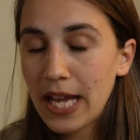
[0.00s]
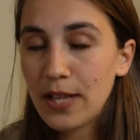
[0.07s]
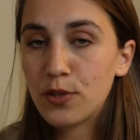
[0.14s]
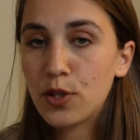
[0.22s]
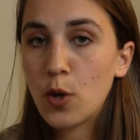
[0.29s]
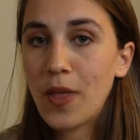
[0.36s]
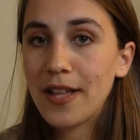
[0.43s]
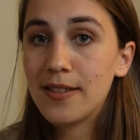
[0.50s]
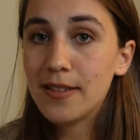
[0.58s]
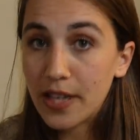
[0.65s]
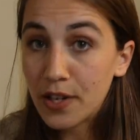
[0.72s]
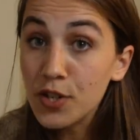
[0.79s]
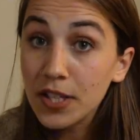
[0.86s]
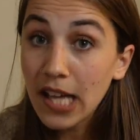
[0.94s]
and so that
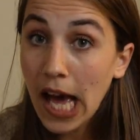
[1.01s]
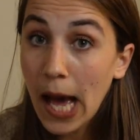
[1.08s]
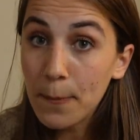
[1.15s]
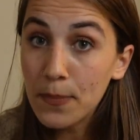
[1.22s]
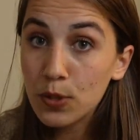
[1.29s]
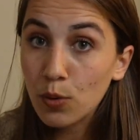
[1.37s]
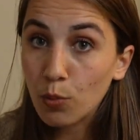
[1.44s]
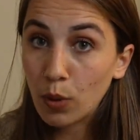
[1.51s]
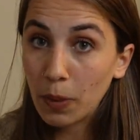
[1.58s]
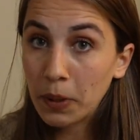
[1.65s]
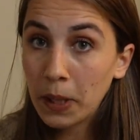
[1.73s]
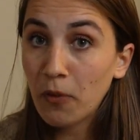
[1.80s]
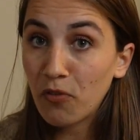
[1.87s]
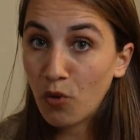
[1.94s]
cinching that happens with
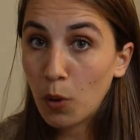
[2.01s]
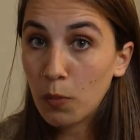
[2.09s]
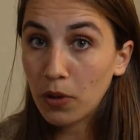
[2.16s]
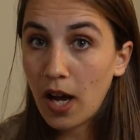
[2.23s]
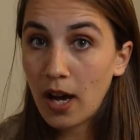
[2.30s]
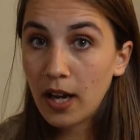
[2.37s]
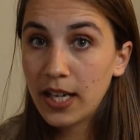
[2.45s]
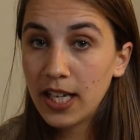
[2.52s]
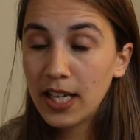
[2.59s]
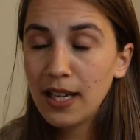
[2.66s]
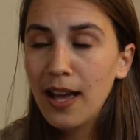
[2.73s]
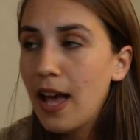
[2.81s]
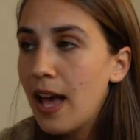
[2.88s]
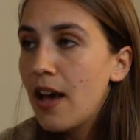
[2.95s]
ribbing before blocking,